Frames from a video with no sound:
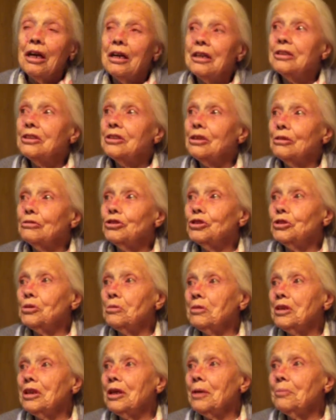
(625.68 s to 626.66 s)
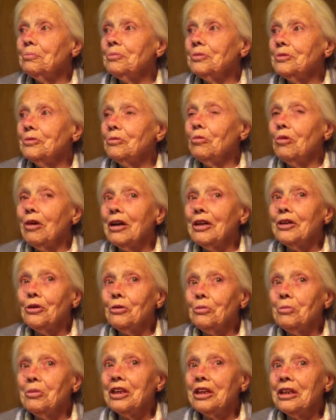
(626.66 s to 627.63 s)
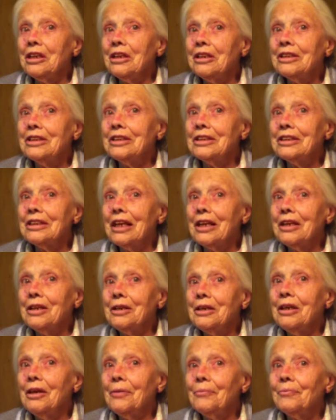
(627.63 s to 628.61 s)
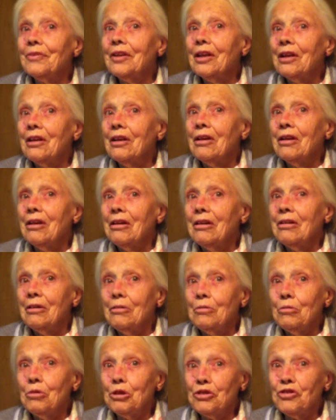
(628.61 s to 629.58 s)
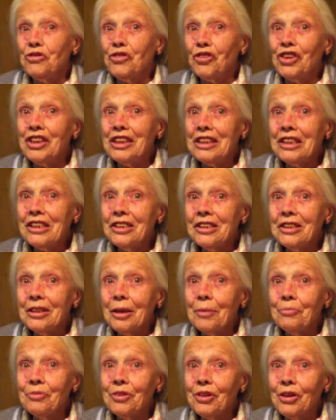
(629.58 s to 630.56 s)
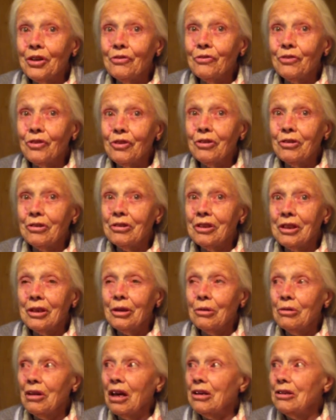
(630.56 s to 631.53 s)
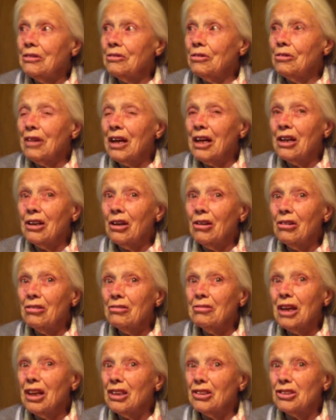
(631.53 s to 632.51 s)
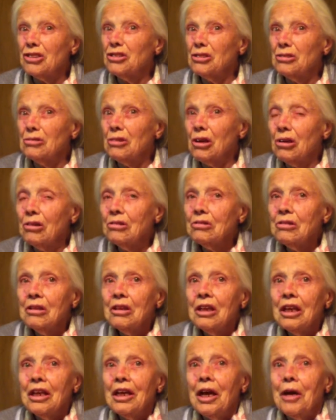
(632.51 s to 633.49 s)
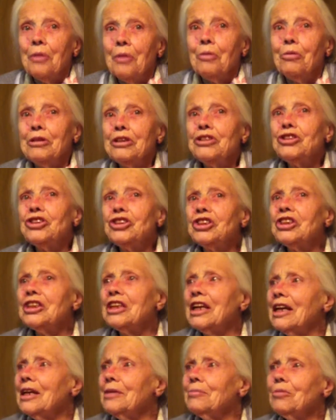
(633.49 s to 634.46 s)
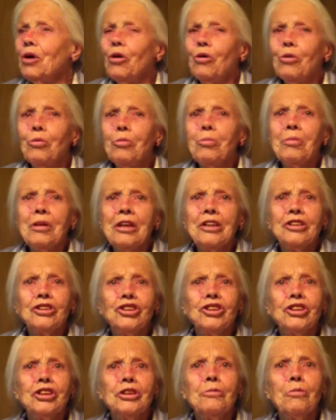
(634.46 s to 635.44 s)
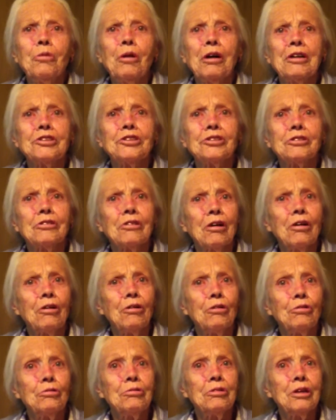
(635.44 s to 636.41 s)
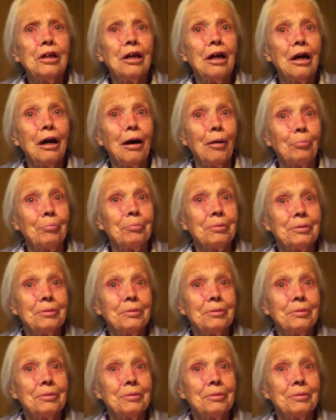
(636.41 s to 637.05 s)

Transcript: And so she went up to Wyoming and stayed with friends up there for a little, I don't know how long, not too long. When she came home, she was grown up.